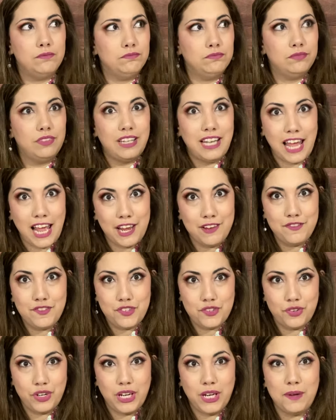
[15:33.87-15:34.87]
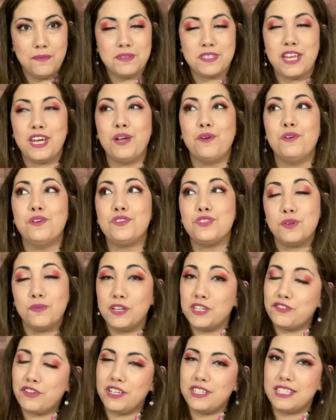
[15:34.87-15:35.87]
live streams, and it was so
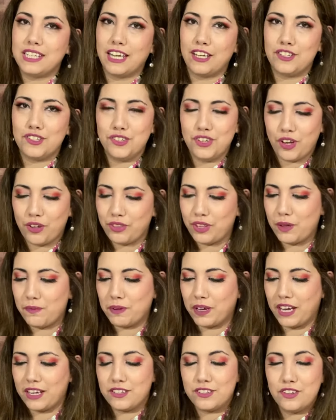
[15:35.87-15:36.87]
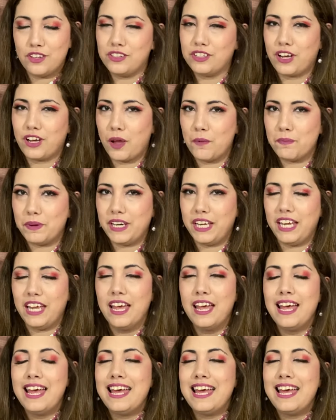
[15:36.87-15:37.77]
much fun to get to know them and get to know the company.